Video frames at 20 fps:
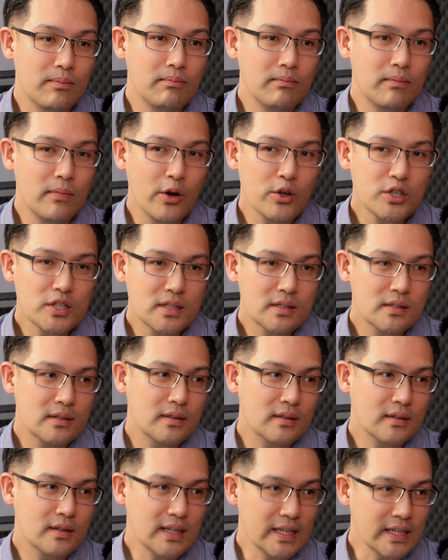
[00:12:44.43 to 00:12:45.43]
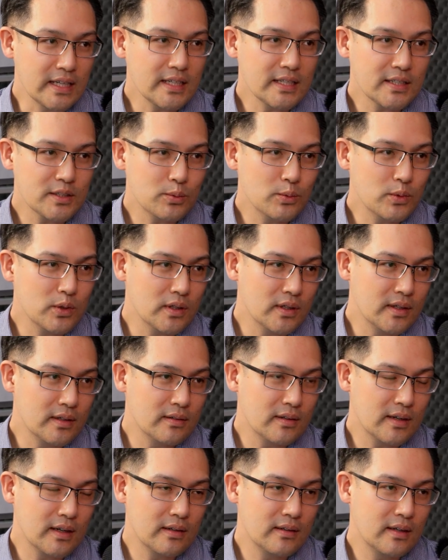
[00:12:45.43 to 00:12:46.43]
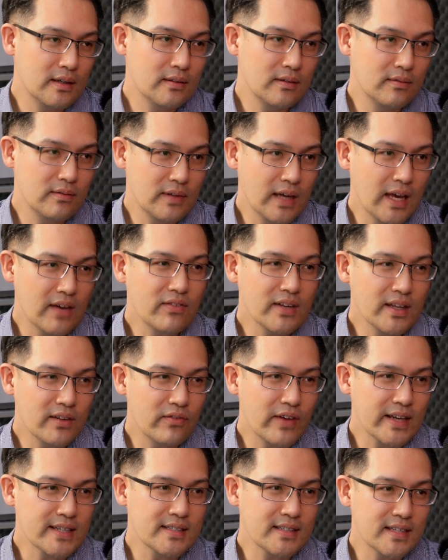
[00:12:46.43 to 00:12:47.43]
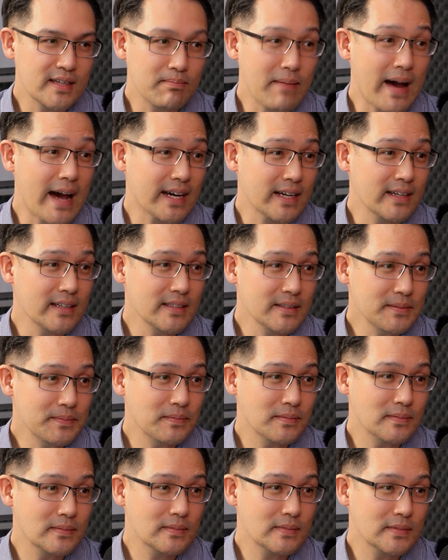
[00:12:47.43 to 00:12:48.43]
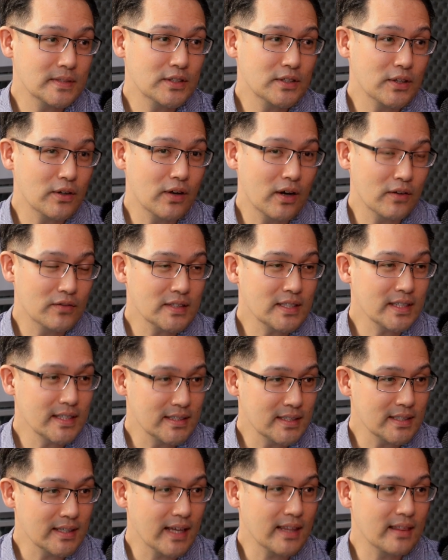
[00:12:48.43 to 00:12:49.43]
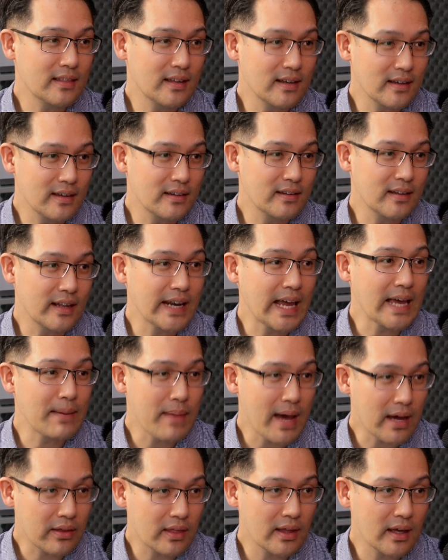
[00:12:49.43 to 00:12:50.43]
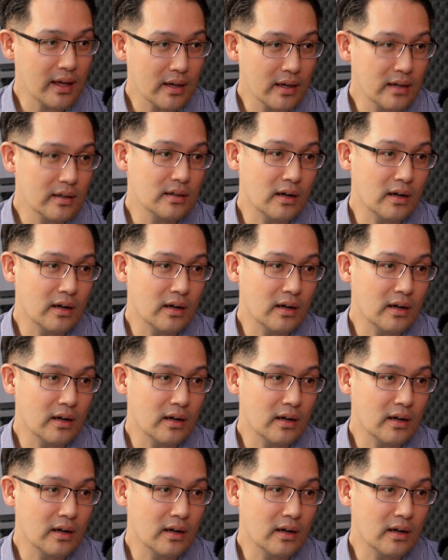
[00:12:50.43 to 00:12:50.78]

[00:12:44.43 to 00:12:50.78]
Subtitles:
most clinics would heavily invest in marketing. So obviously to get the name out there